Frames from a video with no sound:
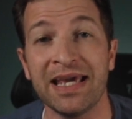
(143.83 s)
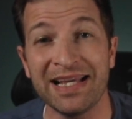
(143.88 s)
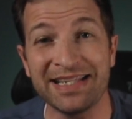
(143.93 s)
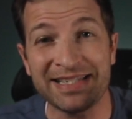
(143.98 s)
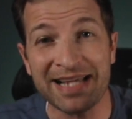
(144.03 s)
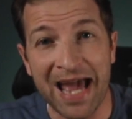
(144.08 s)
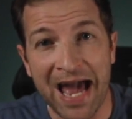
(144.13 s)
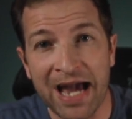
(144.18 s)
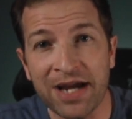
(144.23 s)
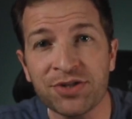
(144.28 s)

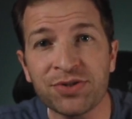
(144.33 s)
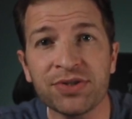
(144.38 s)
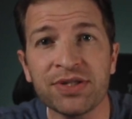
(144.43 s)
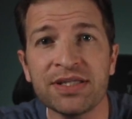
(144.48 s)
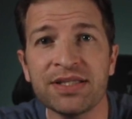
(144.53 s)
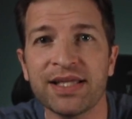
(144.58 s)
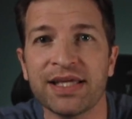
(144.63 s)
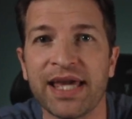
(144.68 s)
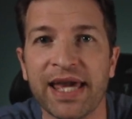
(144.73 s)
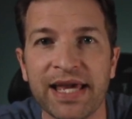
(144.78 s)
it's
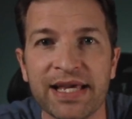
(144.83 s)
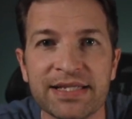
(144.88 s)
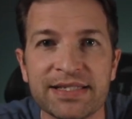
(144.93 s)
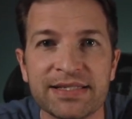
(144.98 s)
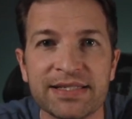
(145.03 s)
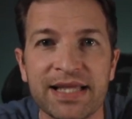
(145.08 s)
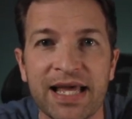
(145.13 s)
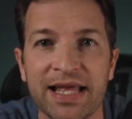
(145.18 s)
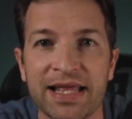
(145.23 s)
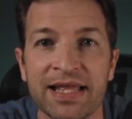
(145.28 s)
actually the
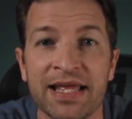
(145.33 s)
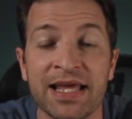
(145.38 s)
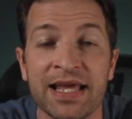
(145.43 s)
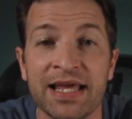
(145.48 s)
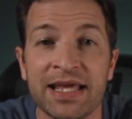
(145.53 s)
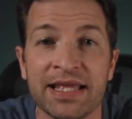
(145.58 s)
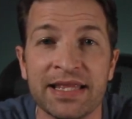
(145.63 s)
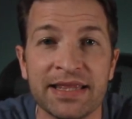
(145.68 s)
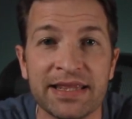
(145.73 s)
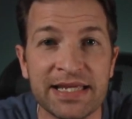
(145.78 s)
case that
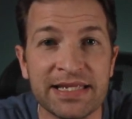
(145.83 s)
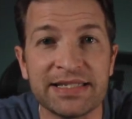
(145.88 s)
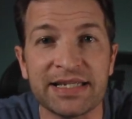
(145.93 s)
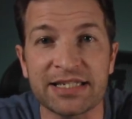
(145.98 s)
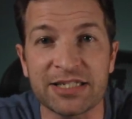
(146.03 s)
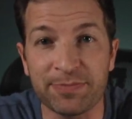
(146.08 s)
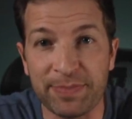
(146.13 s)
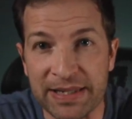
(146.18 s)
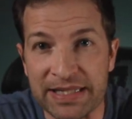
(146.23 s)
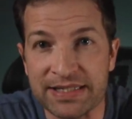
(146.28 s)
these
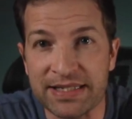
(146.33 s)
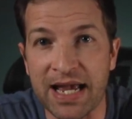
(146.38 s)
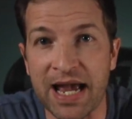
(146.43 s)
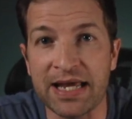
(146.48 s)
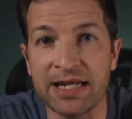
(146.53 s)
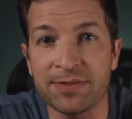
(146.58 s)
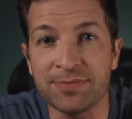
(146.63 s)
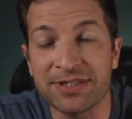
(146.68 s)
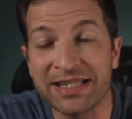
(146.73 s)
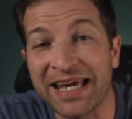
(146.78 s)
expense
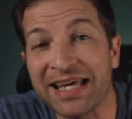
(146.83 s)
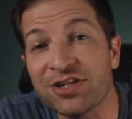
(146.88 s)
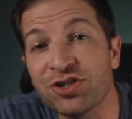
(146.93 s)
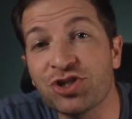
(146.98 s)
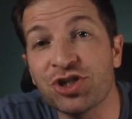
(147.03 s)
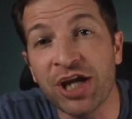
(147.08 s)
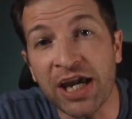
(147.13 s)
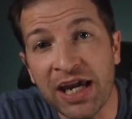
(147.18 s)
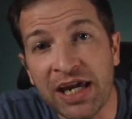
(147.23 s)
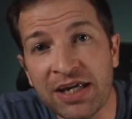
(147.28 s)
items can
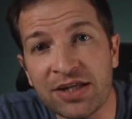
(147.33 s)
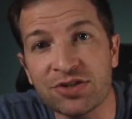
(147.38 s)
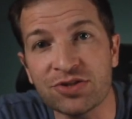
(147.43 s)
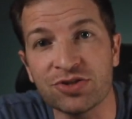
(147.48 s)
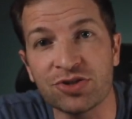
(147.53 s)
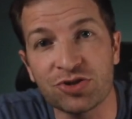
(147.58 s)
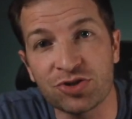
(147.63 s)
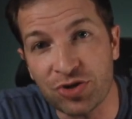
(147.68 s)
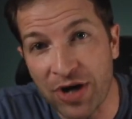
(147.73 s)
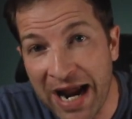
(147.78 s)

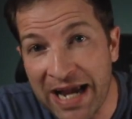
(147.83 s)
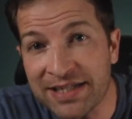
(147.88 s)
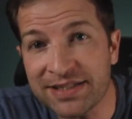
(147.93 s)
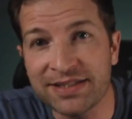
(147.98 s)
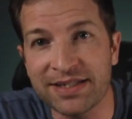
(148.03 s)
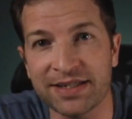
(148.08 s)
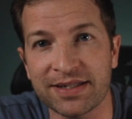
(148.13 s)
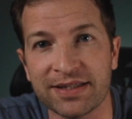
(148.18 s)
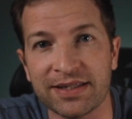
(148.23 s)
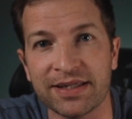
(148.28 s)
change
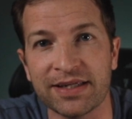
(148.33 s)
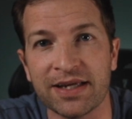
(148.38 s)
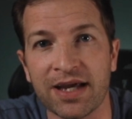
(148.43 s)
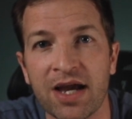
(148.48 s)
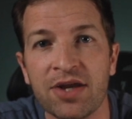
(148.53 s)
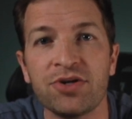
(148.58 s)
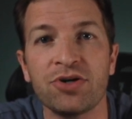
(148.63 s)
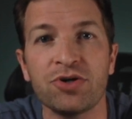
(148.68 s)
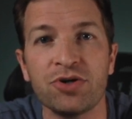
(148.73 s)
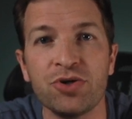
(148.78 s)
drastically
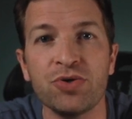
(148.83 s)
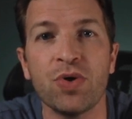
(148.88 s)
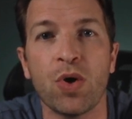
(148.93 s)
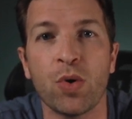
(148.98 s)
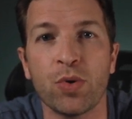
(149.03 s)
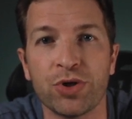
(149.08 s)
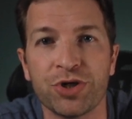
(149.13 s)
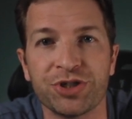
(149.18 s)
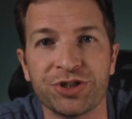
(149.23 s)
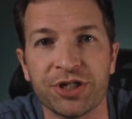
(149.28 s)
under new
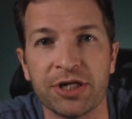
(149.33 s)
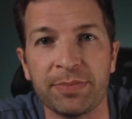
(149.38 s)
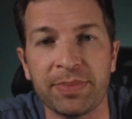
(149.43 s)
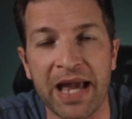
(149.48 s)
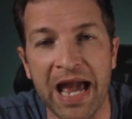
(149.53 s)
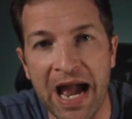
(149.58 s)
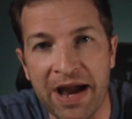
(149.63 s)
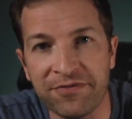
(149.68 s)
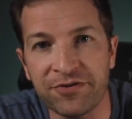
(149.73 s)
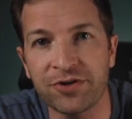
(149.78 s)
ownership
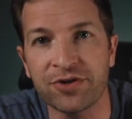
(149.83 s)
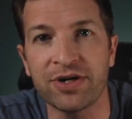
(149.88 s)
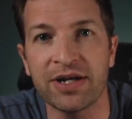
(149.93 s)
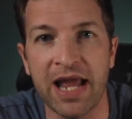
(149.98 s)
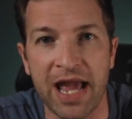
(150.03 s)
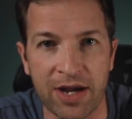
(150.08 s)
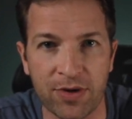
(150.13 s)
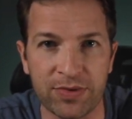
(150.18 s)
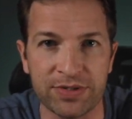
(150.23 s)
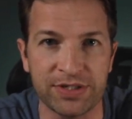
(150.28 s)
after
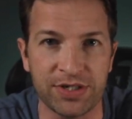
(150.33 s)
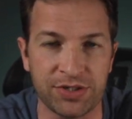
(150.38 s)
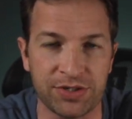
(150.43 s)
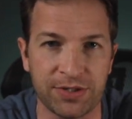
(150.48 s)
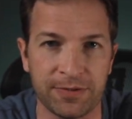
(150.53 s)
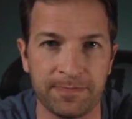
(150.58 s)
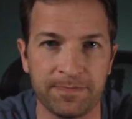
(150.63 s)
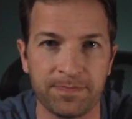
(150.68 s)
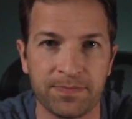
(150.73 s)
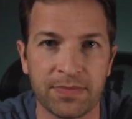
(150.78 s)
an
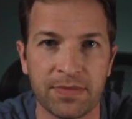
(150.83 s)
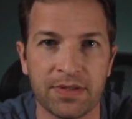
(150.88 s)
acquisition.